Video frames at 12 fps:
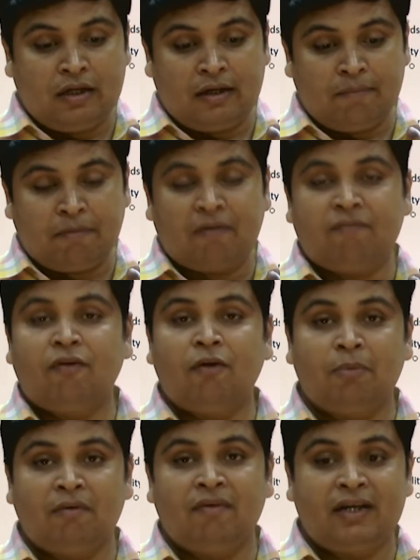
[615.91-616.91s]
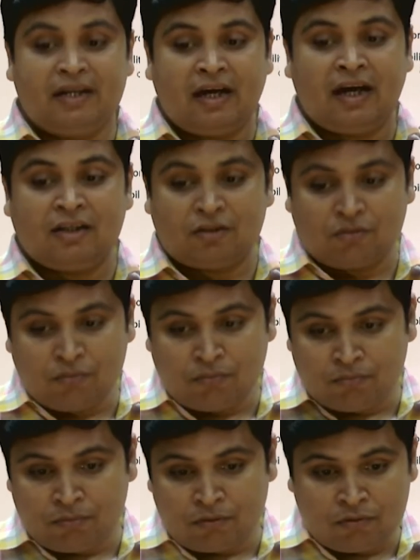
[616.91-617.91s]
perform our task
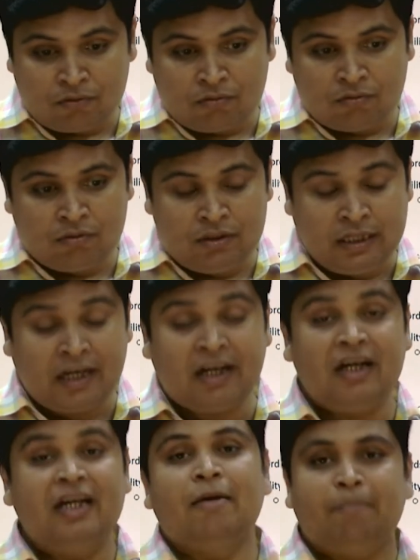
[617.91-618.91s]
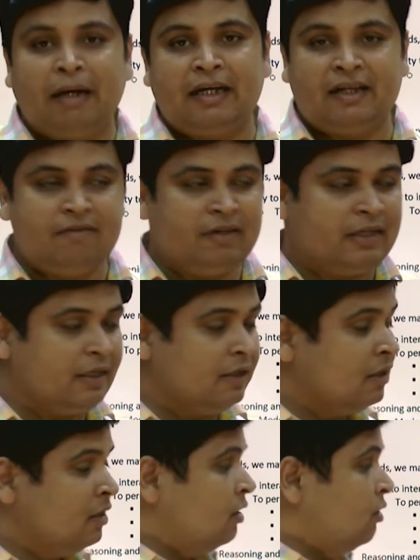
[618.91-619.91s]
to a cleanup activity.
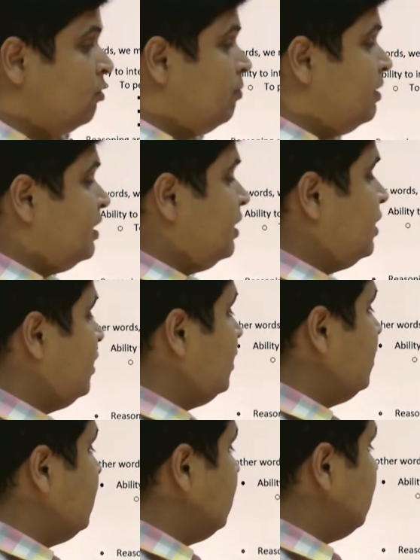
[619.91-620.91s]
So basically,